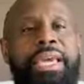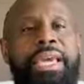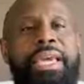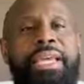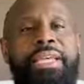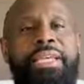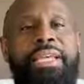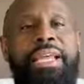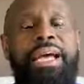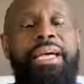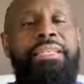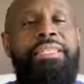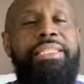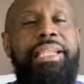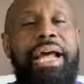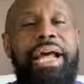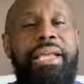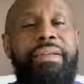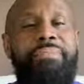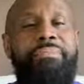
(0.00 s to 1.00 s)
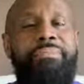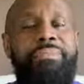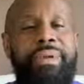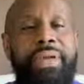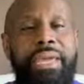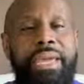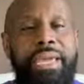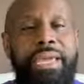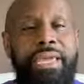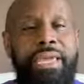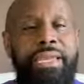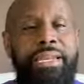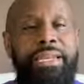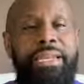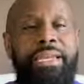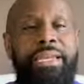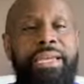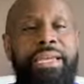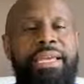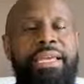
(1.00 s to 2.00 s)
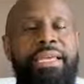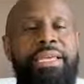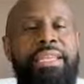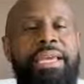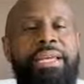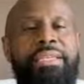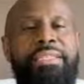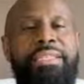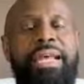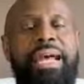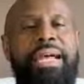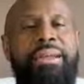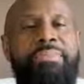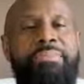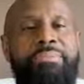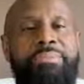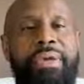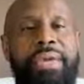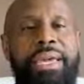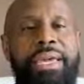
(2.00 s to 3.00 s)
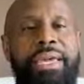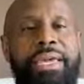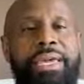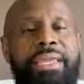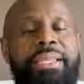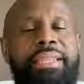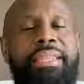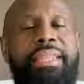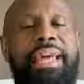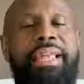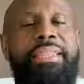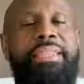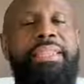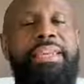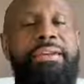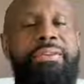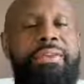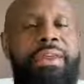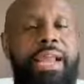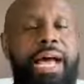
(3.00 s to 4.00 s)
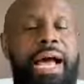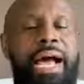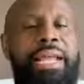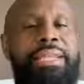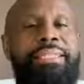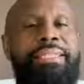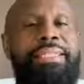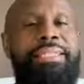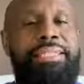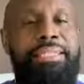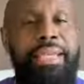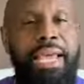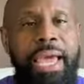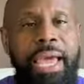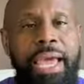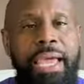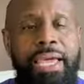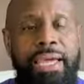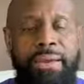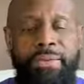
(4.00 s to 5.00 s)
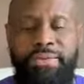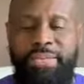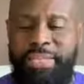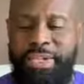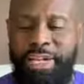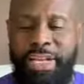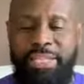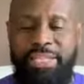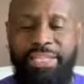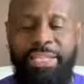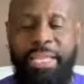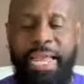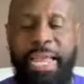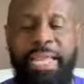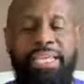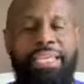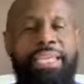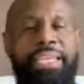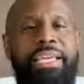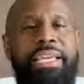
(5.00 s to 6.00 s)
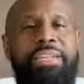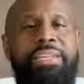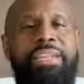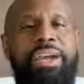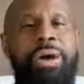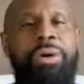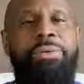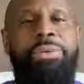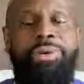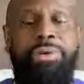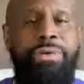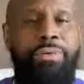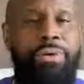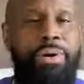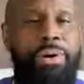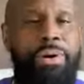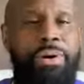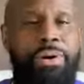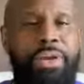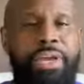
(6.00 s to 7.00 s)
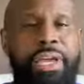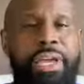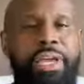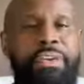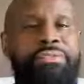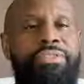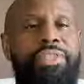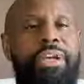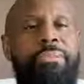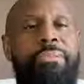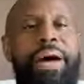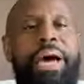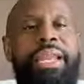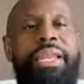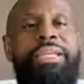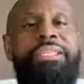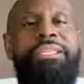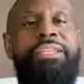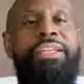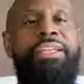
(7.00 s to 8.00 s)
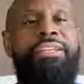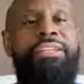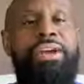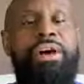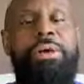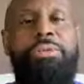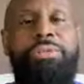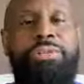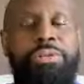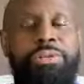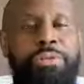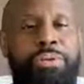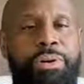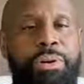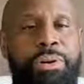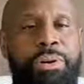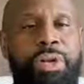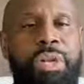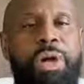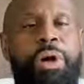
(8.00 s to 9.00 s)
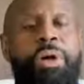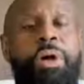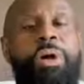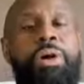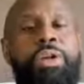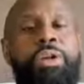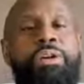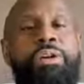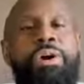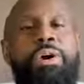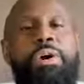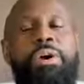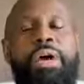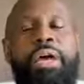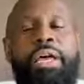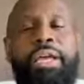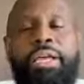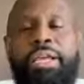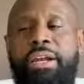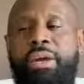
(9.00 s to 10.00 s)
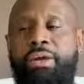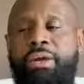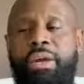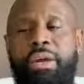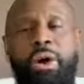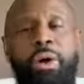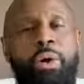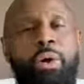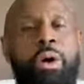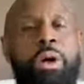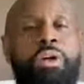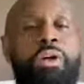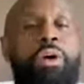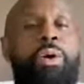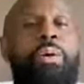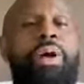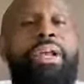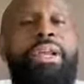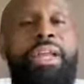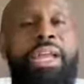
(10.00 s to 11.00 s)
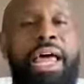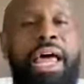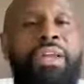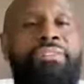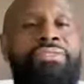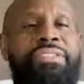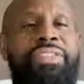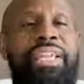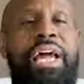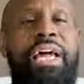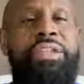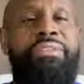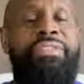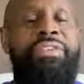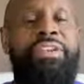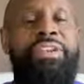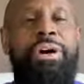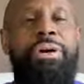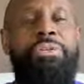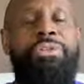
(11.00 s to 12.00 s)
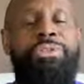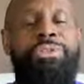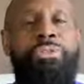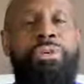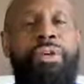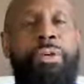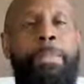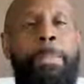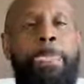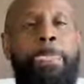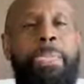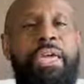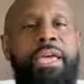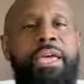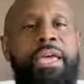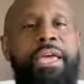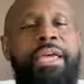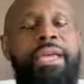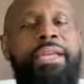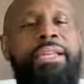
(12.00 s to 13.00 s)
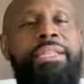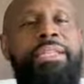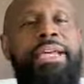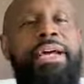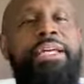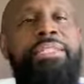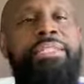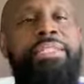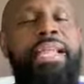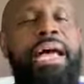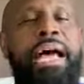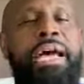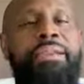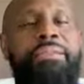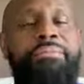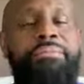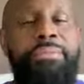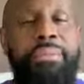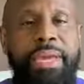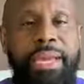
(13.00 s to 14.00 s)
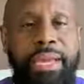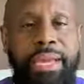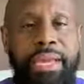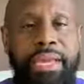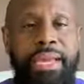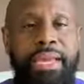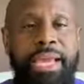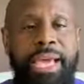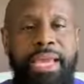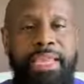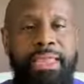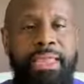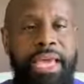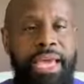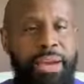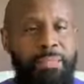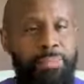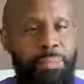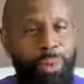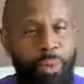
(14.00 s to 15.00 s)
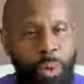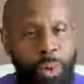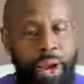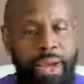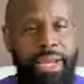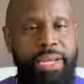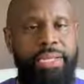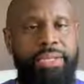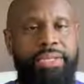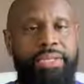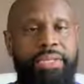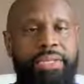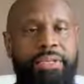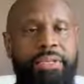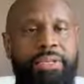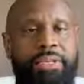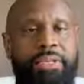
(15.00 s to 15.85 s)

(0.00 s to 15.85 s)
It does not mean, it does not mean that they're not saved, just like the adulterer. If somebody's an adulterer, in an, uh, you know, an ongoing lifestyle of adultery, it does not mean at that point